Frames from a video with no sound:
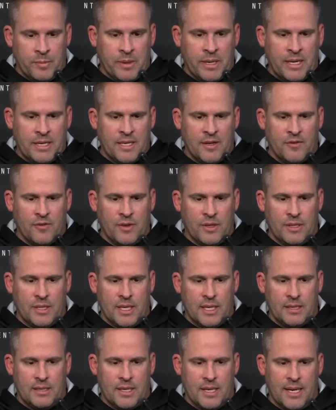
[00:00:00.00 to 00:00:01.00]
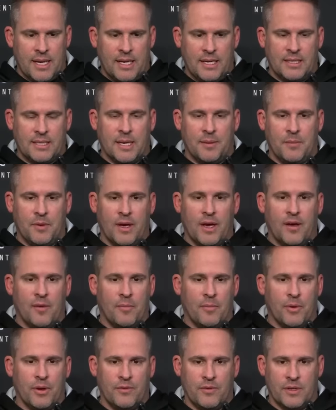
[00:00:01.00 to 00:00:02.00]
I definitely think that anytime you
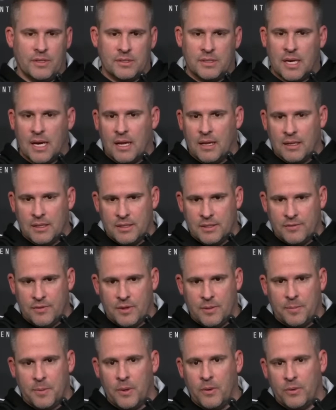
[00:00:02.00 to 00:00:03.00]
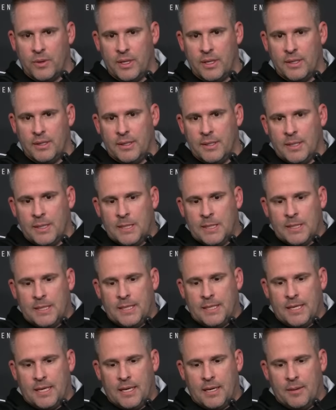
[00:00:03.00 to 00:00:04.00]
have previous knowledge of an opponent
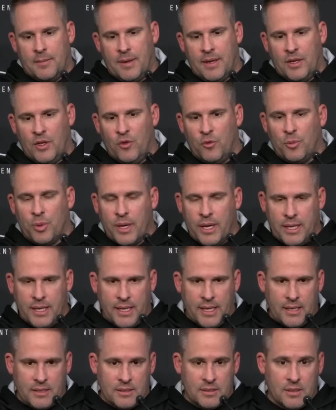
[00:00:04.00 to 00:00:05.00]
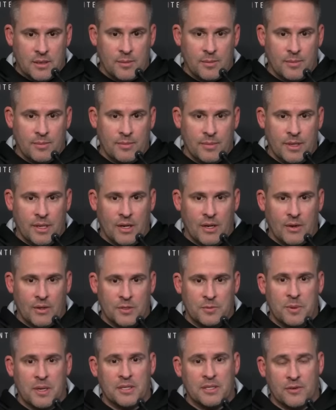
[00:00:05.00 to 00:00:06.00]
and you've played against them, you know,
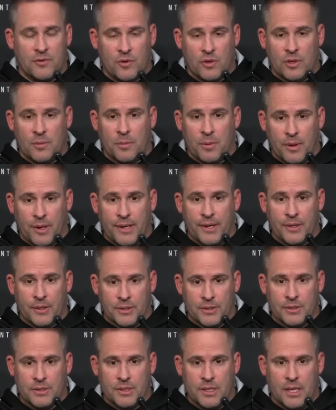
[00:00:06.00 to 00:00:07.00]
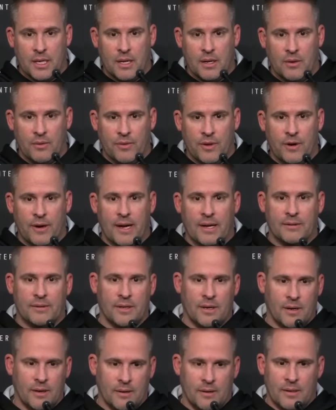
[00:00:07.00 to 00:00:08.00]
especially for the players, you know, they're out
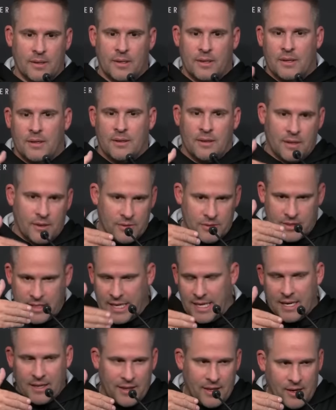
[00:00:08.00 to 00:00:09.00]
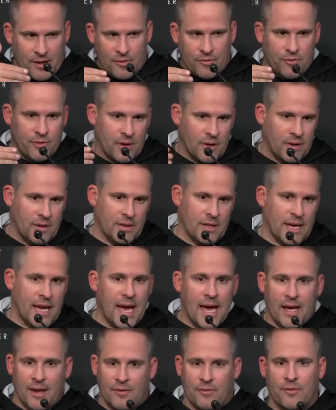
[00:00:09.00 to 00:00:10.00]
there. They're standing there in front of the
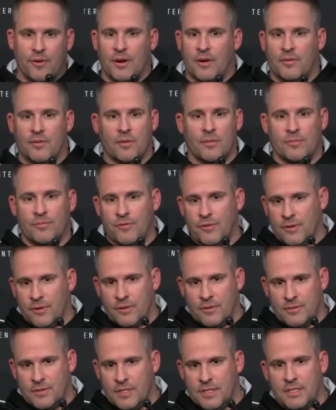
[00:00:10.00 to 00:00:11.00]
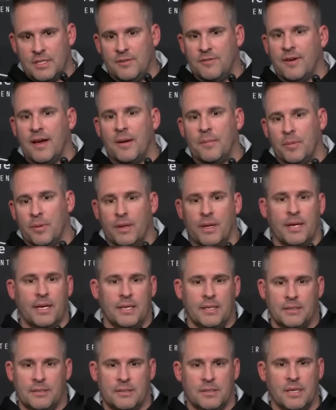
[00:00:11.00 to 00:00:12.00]
guy in front of them for 65
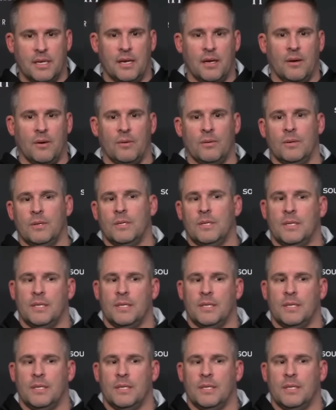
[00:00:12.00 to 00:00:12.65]
plays, you know,